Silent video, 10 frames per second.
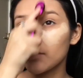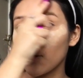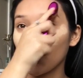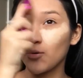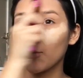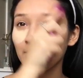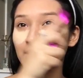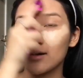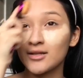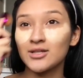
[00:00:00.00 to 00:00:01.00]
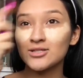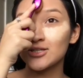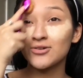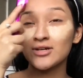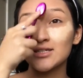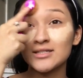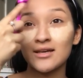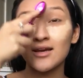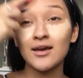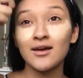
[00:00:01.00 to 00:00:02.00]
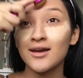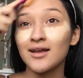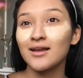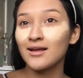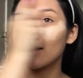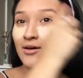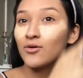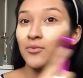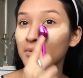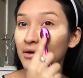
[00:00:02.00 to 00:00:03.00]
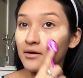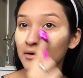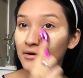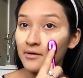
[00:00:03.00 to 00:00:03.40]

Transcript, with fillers: Oh my god, this literally take. Oh my god.